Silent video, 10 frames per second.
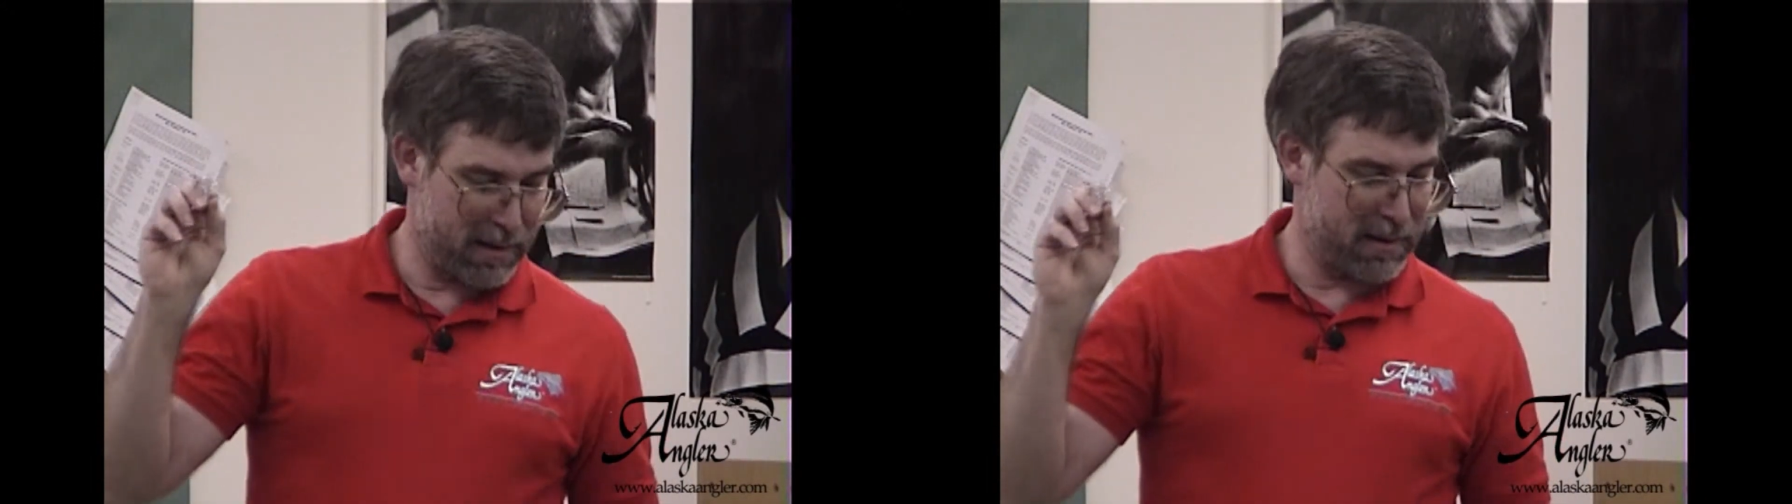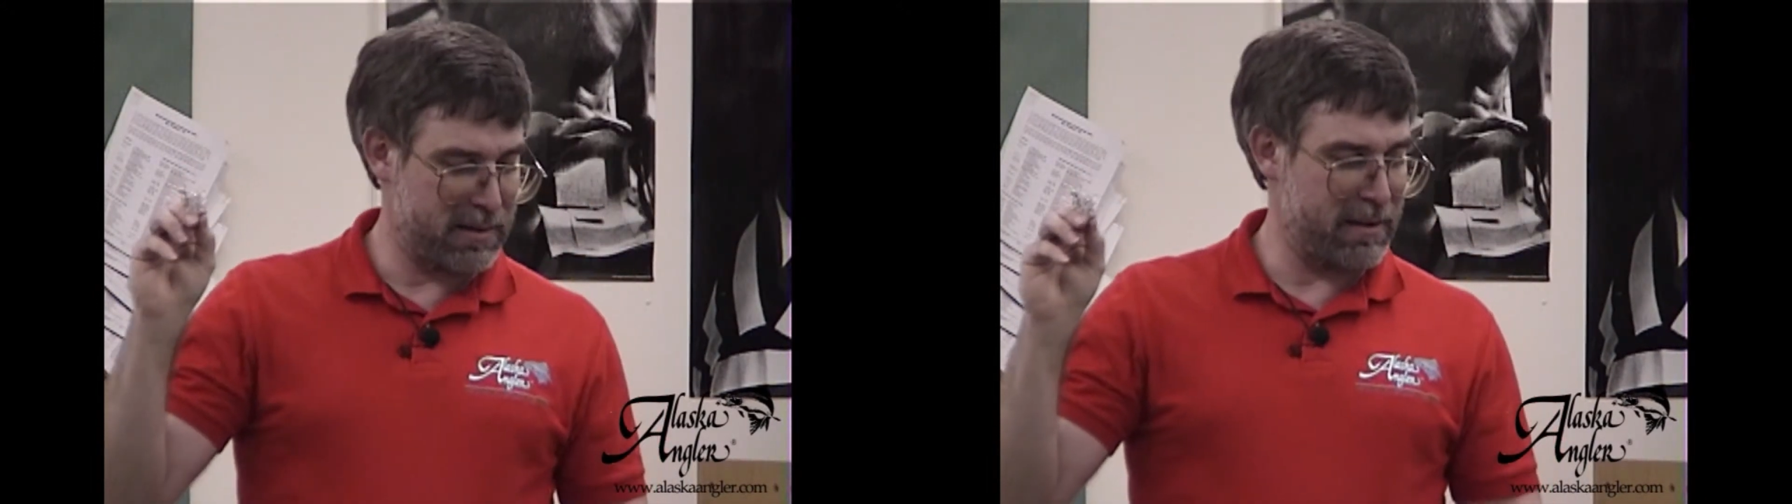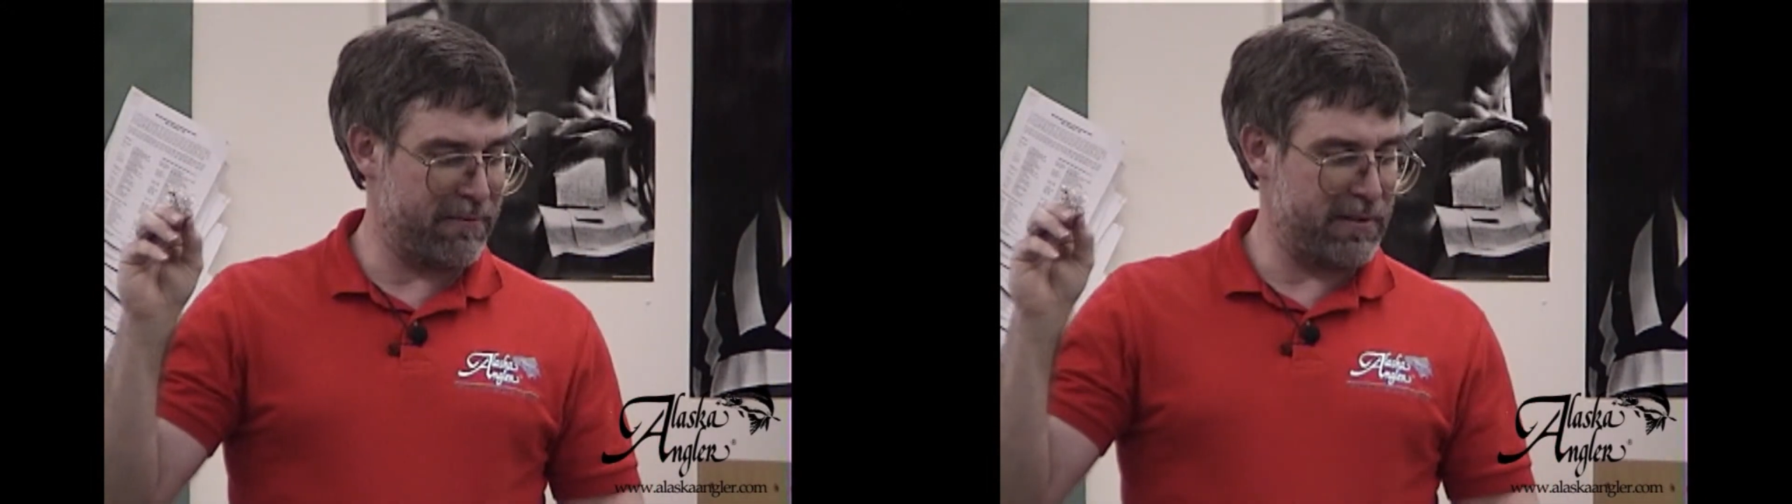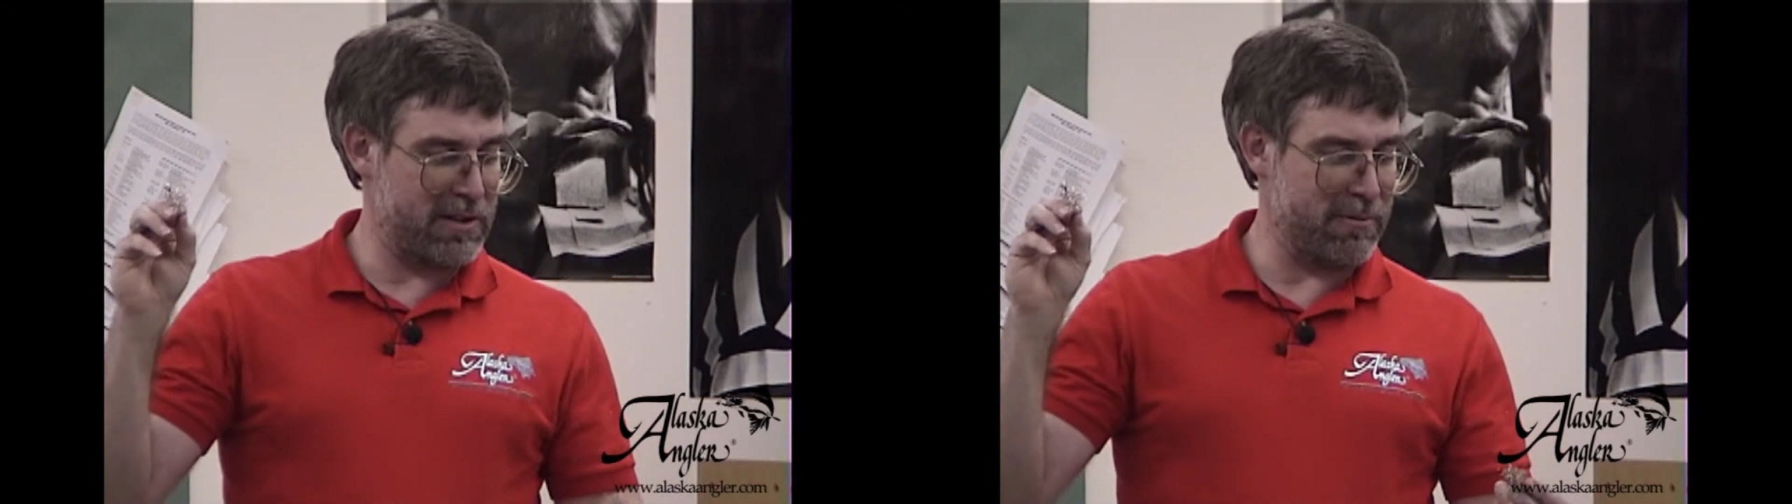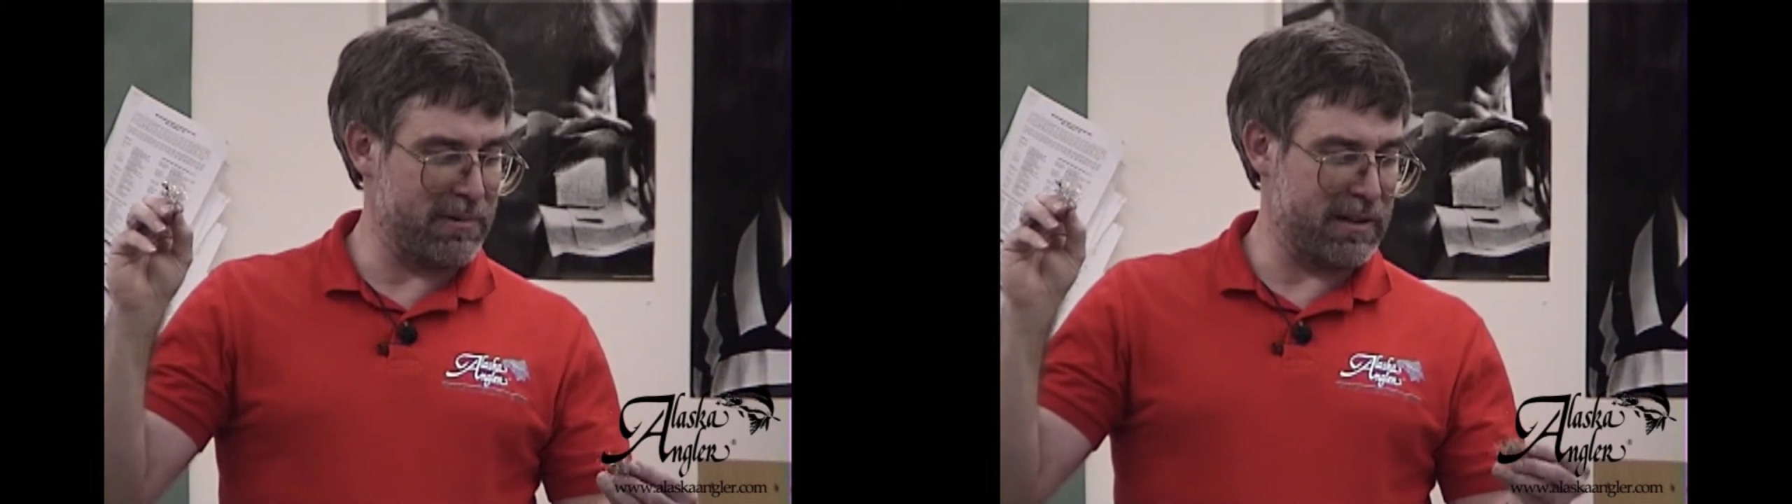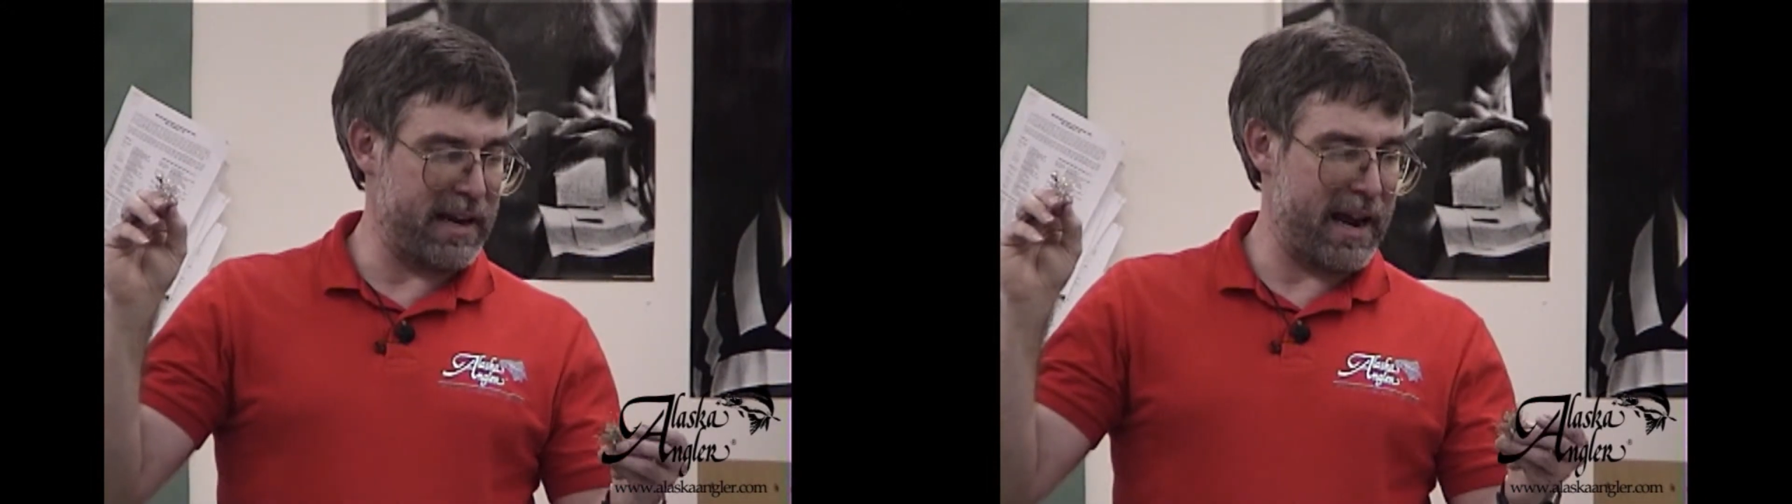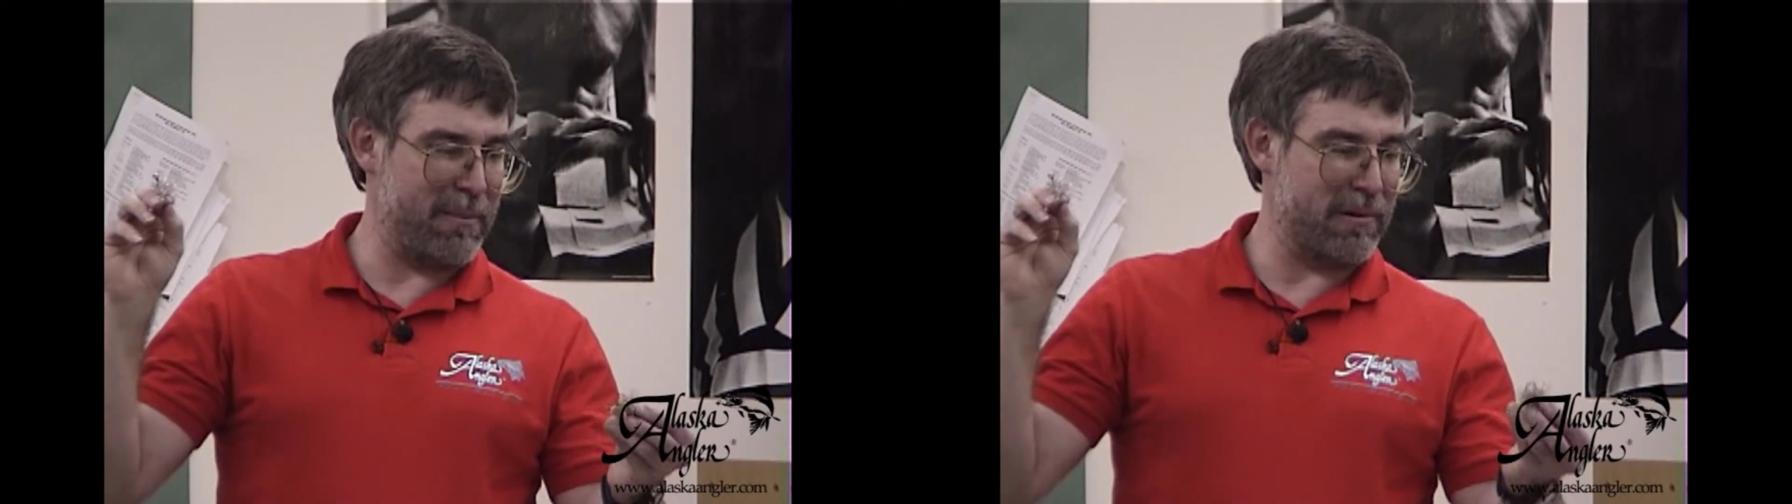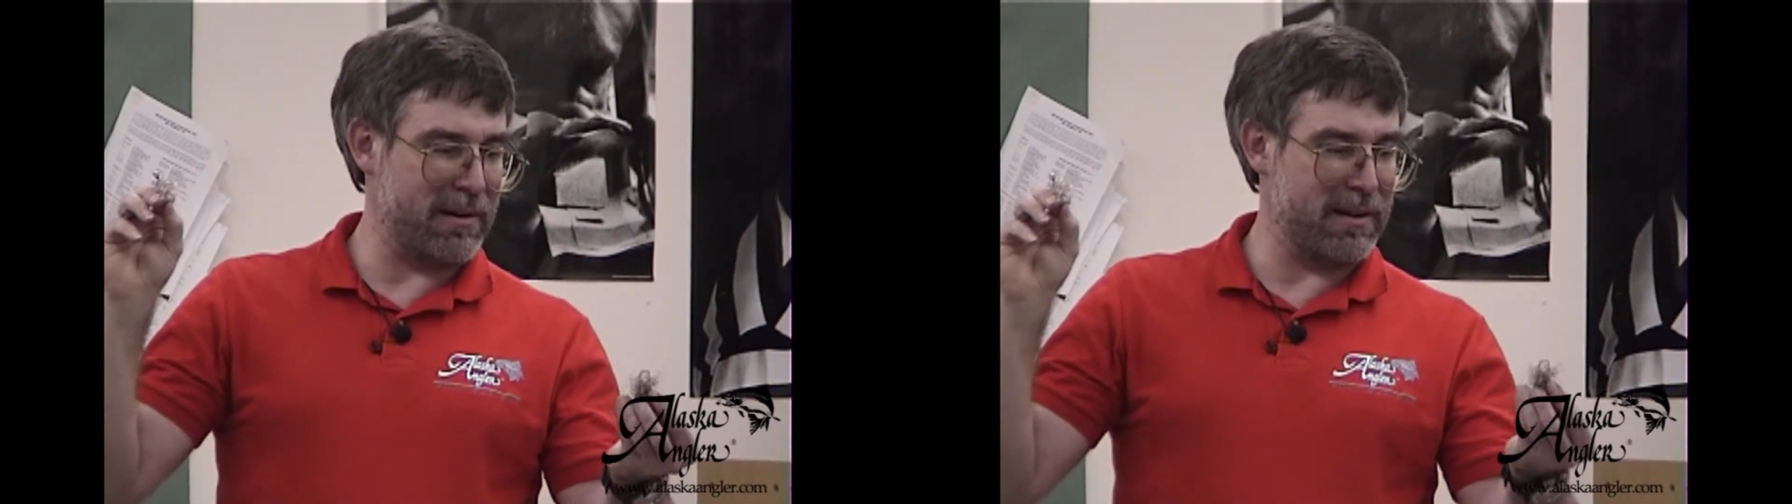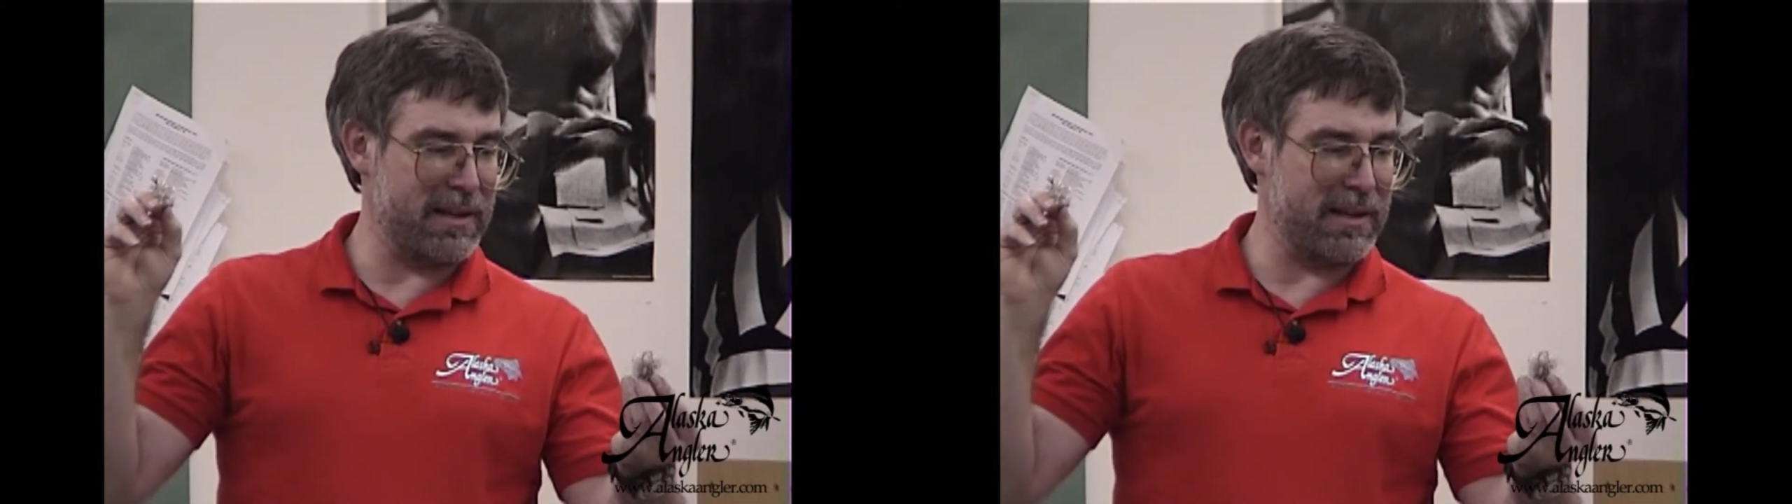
See, the fish are really hammered.